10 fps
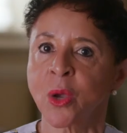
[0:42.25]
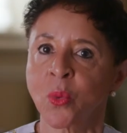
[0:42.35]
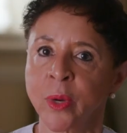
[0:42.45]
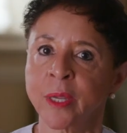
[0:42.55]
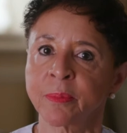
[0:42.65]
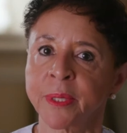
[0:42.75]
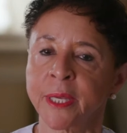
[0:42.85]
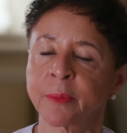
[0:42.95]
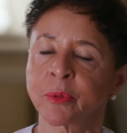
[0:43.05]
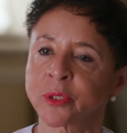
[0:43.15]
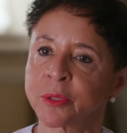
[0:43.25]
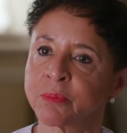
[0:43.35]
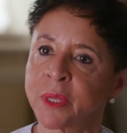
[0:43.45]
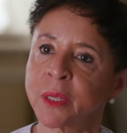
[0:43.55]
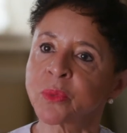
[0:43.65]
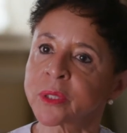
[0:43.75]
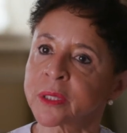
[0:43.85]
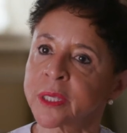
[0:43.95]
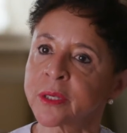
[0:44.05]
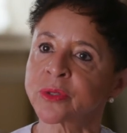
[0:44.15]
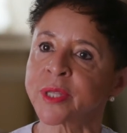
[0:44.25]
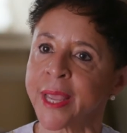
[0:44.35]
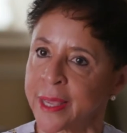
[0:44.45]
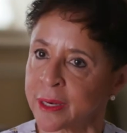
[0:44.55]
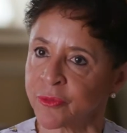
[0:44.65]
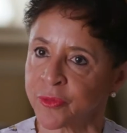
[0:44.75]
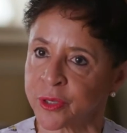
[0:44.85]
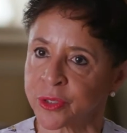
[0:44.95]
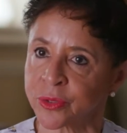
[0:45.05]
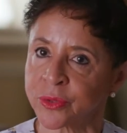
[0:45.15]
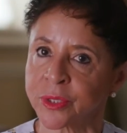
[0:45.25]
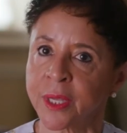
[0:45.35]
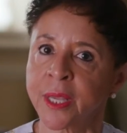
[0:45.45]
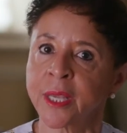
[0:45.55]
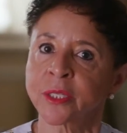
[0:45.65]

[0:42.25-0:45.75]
we have been able to meet with leaders and officials